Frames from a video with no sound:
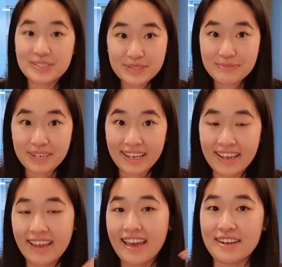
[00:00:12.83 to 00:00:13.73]
This is me,
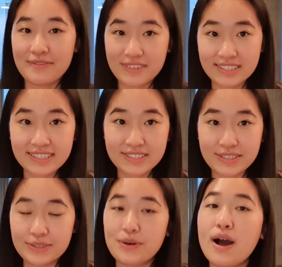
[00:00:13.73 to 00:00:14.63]
and if this is
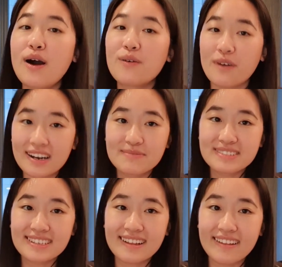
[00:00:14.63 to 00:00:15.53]
you, welcome to
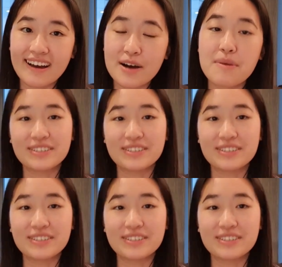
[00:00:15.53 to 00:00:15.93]
the club.